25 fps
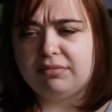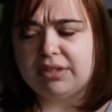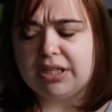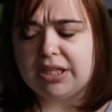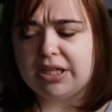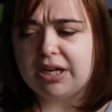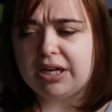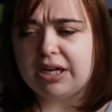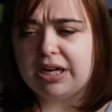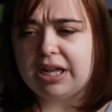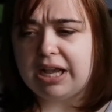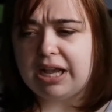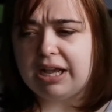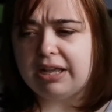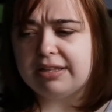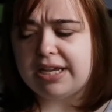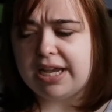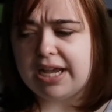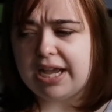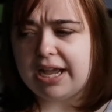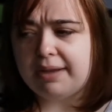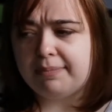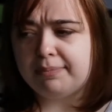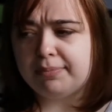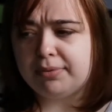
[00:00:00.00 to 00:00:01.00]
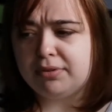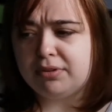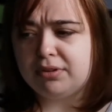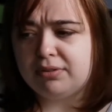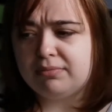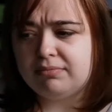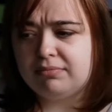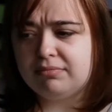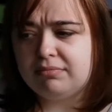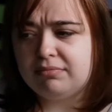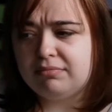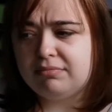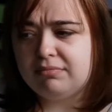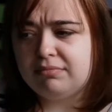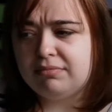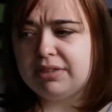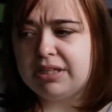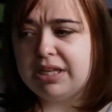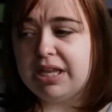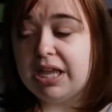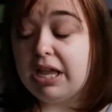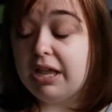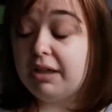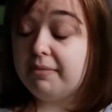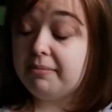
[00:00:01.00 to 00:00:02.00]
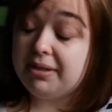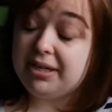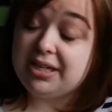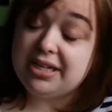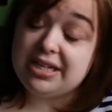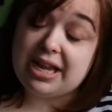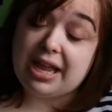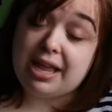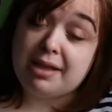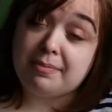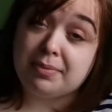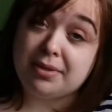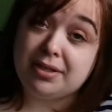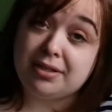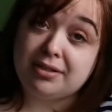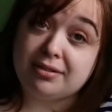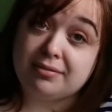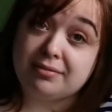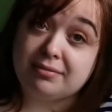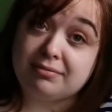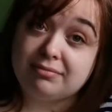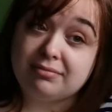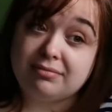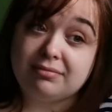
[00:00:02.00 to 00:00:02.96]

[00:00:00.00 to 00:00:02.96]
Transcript: I don't know how that happened, but it happened.